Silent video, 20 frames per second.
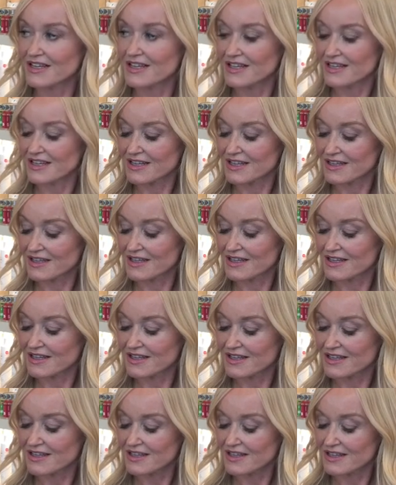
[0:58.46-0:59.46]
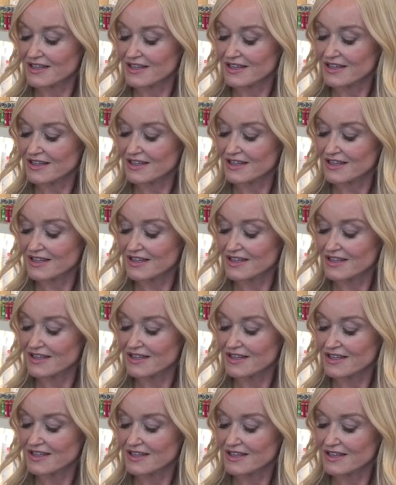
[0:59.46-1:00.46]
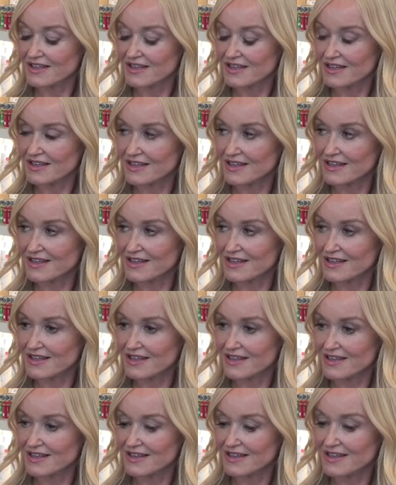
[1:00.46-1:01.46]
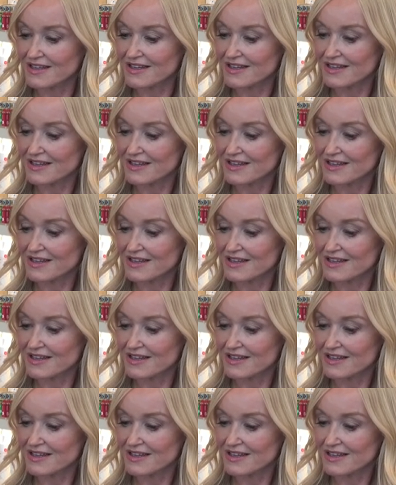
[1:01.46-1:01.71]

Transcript: No words are spoken by the person on screen.